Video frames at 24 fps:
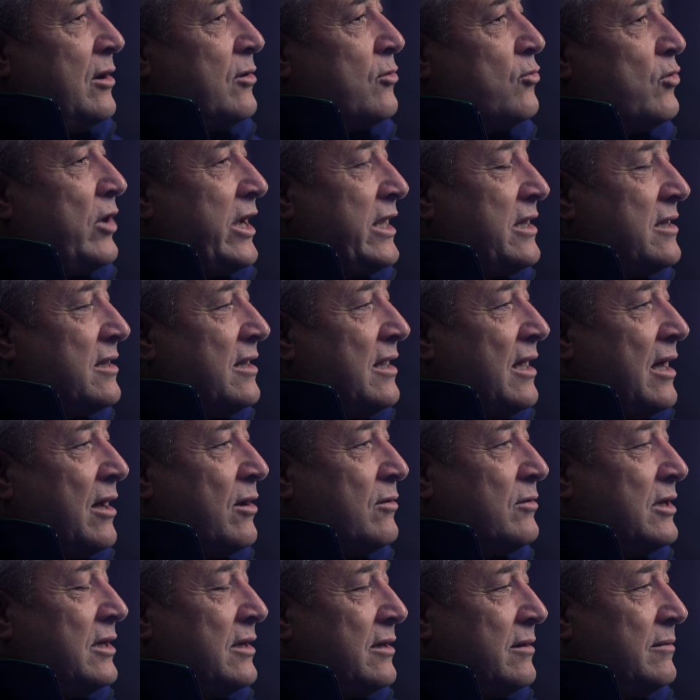Right
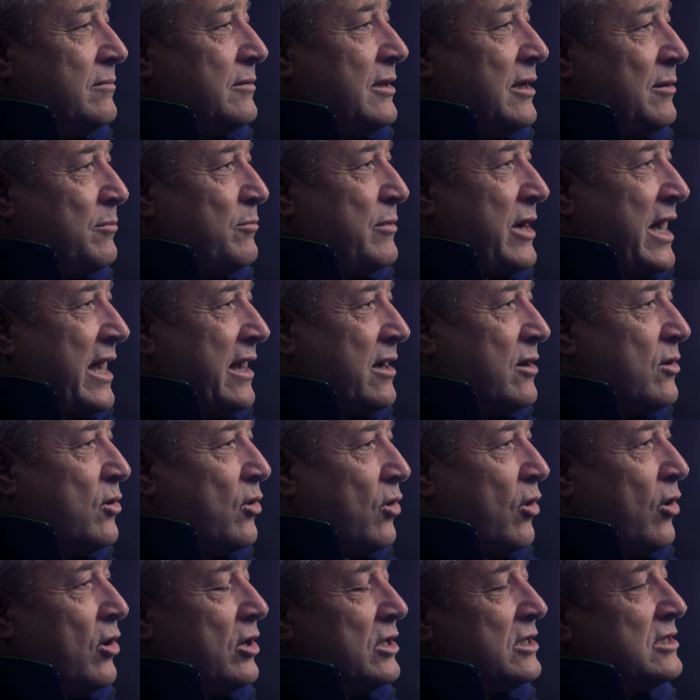now, my
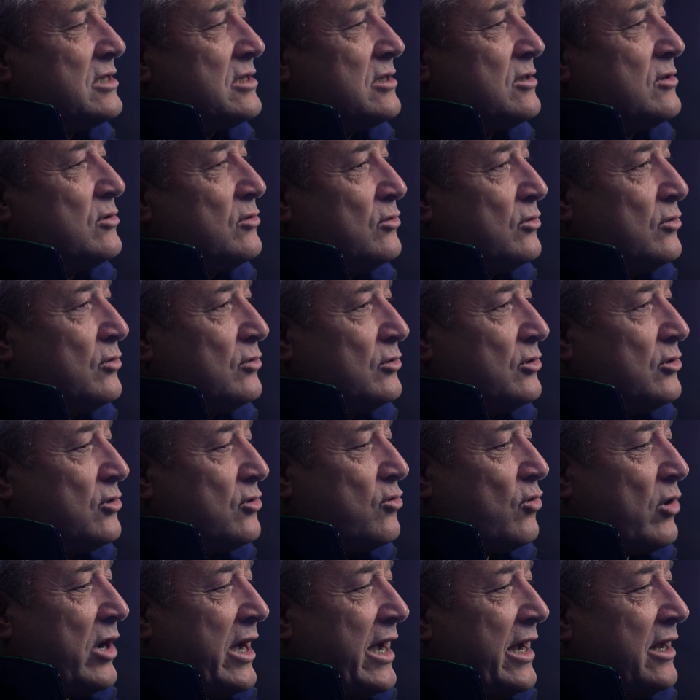goal is to
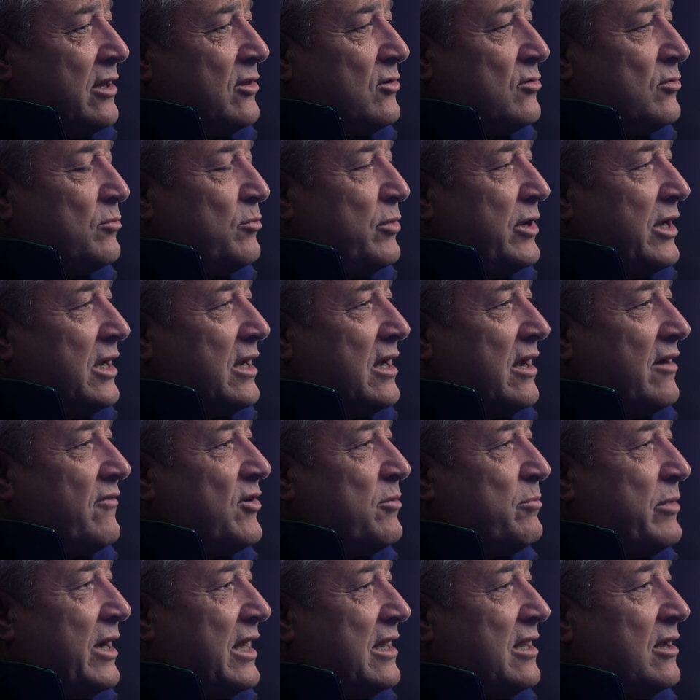try to bring
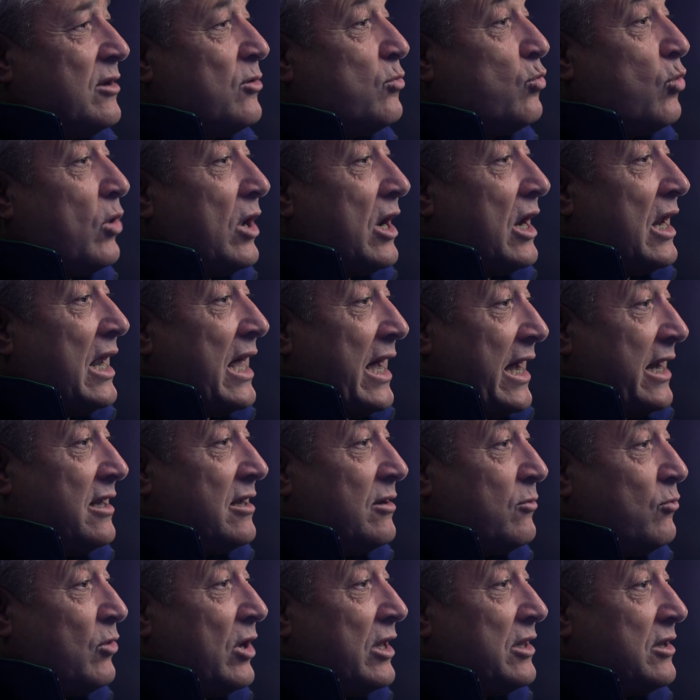everybody in one line,
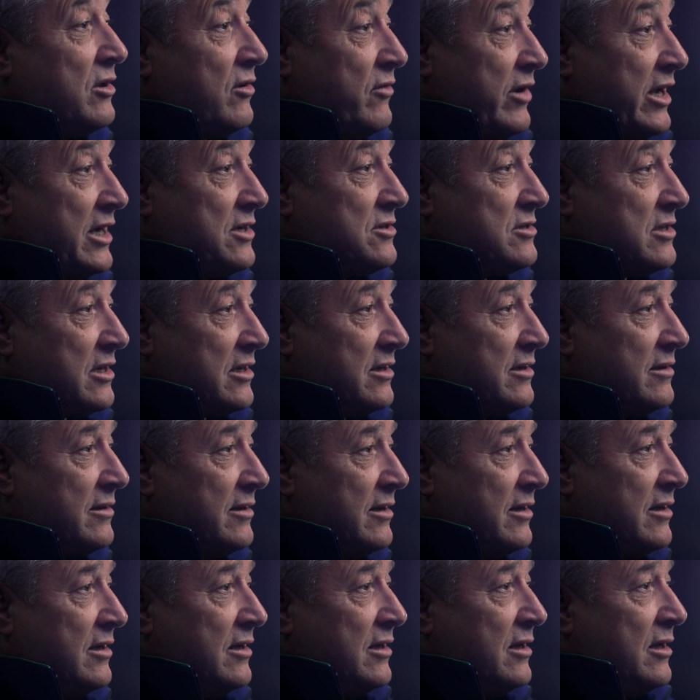in one direction.
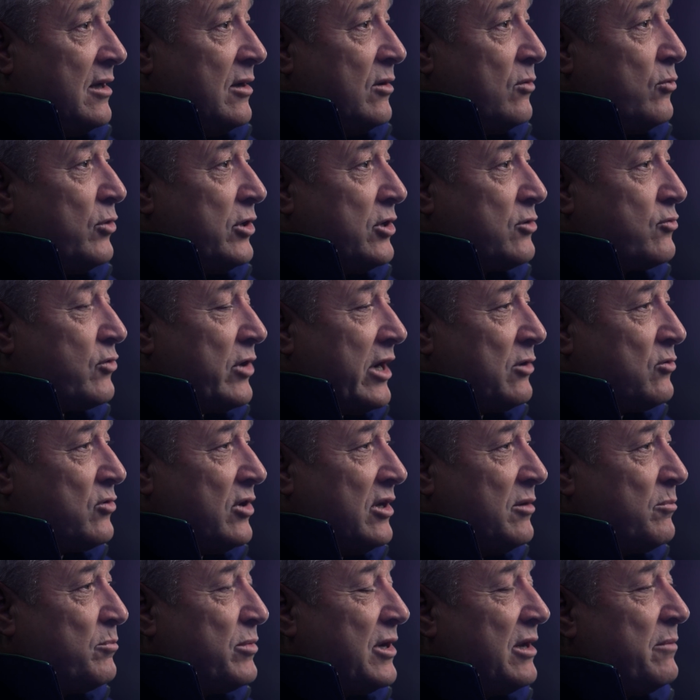We try
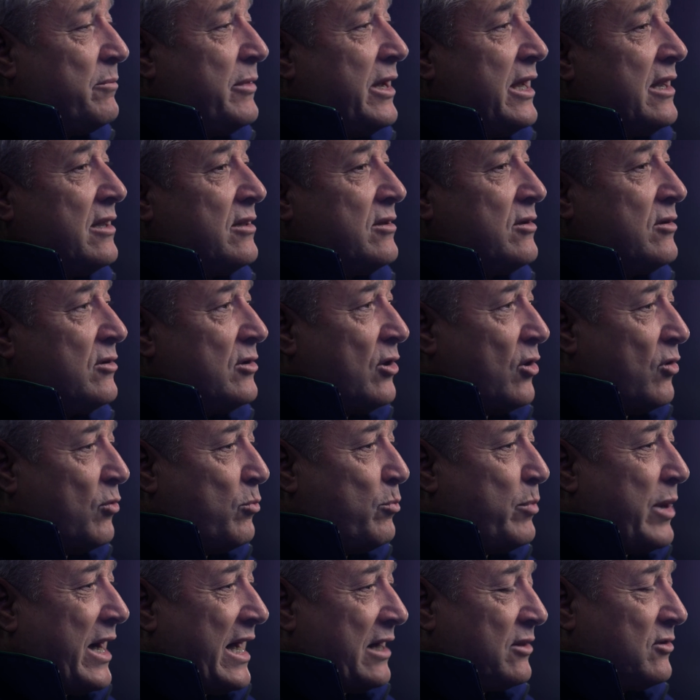to implement, you know,
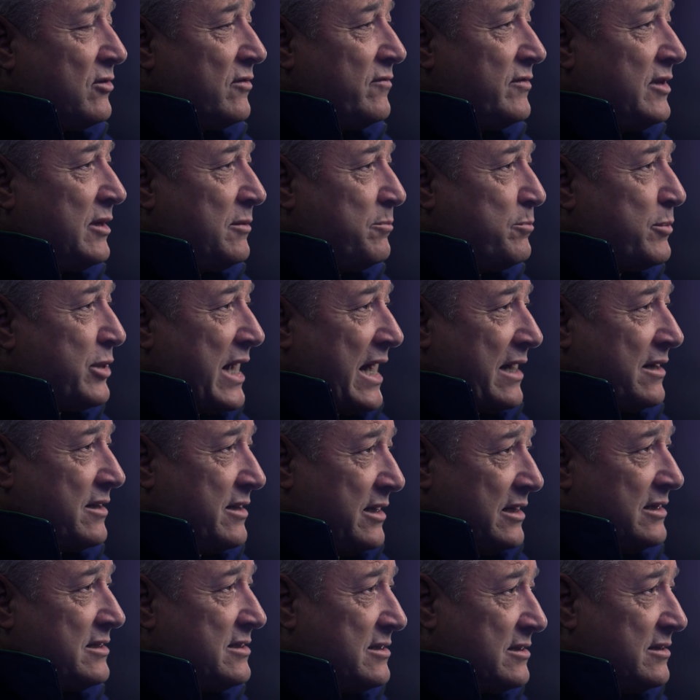part of the
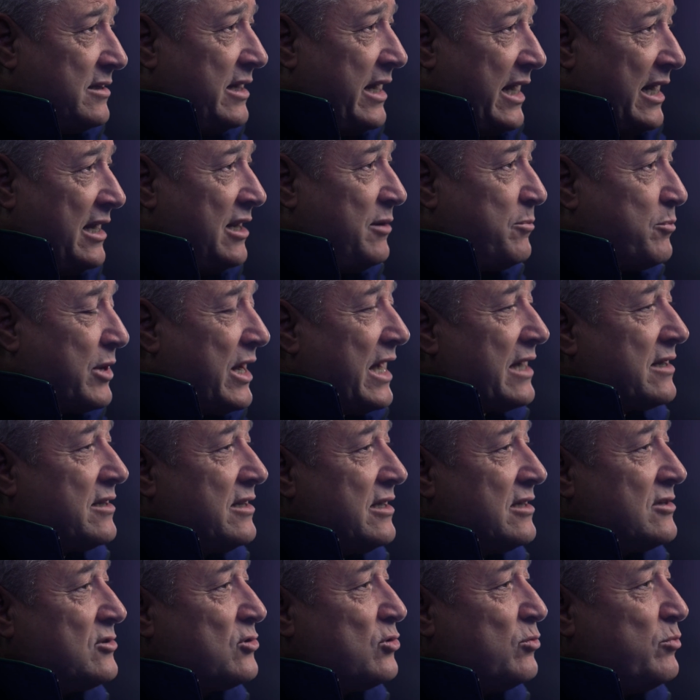practice, daily
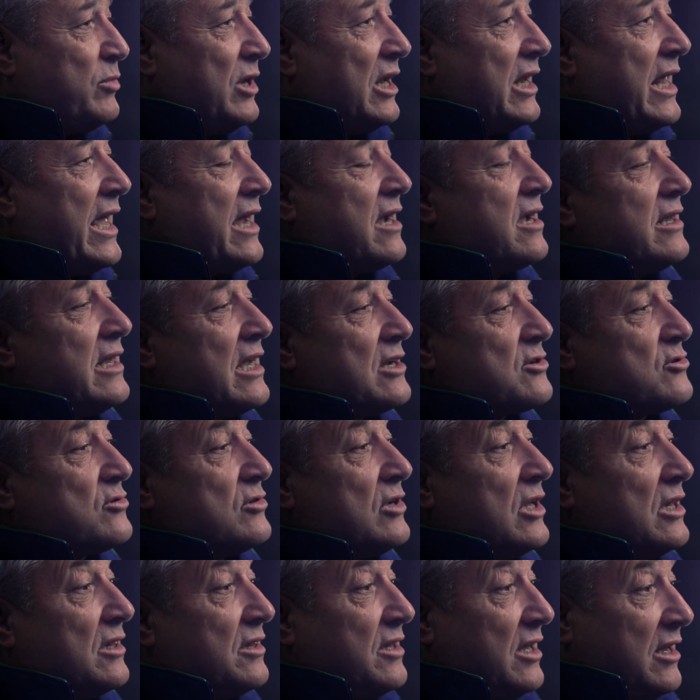practice, to be like a
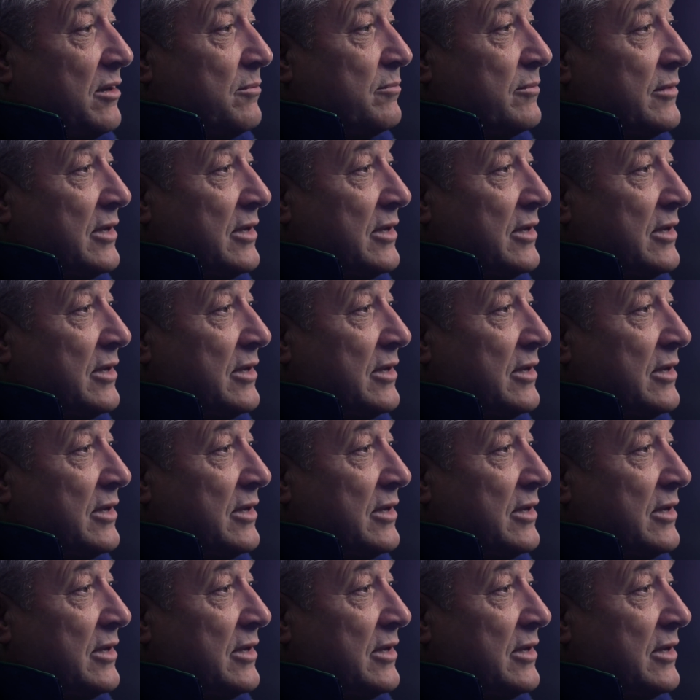national team.